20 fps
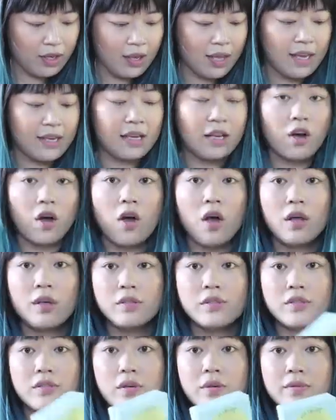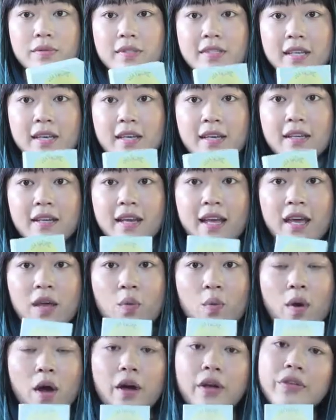And I also did a
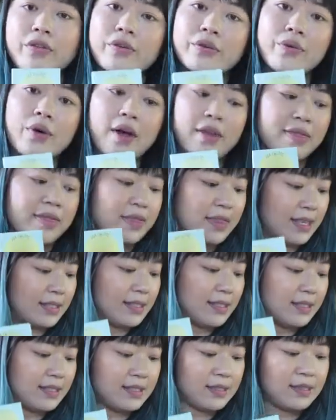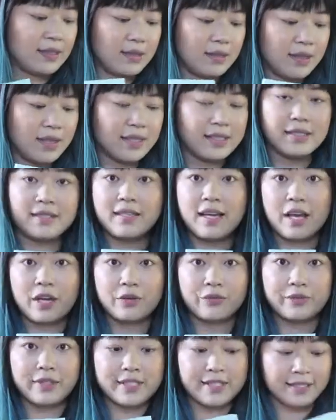walkthrough on this
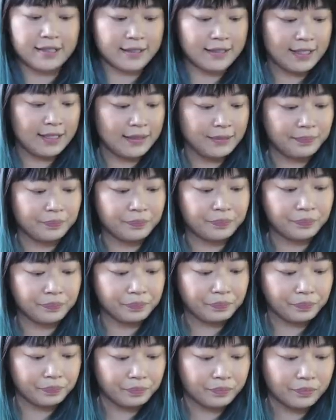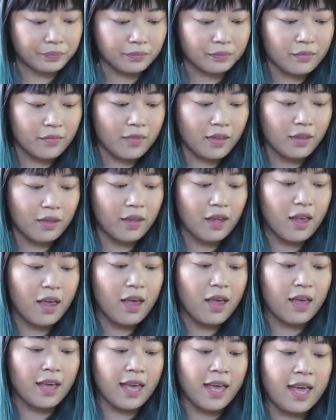deck recently.
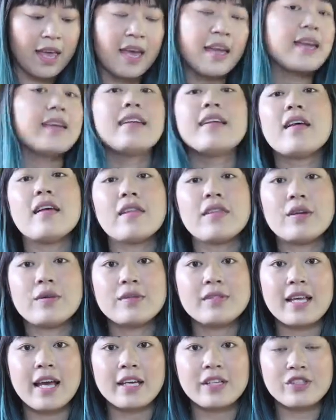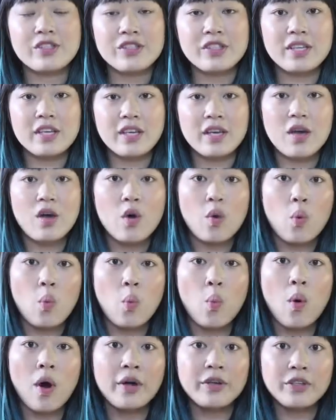And there was actually
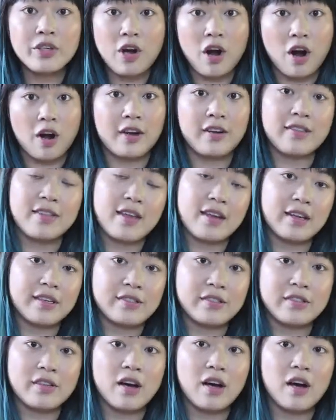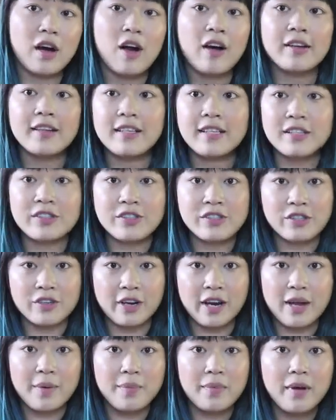one card that I saw on
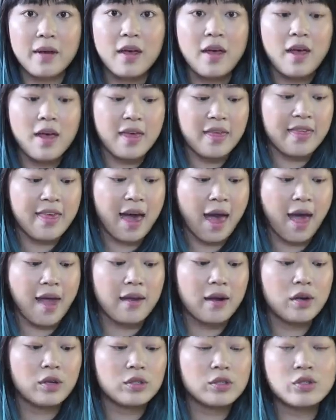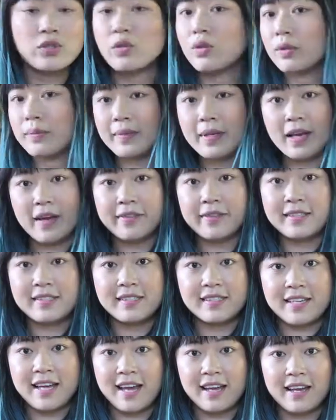Instagram that sold me on
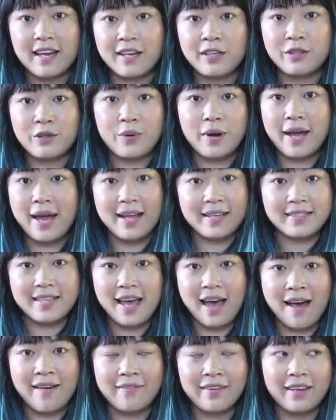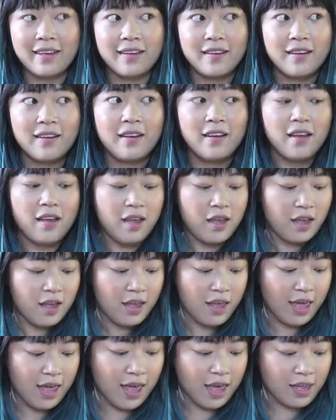this deck. I knew I had to have it.
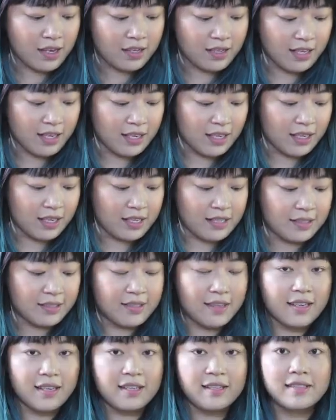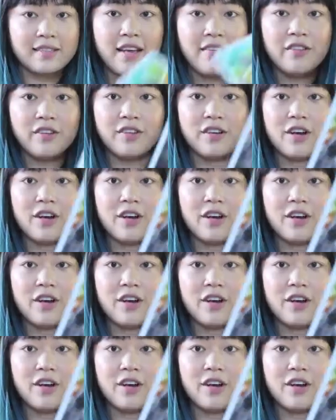And it is the Devil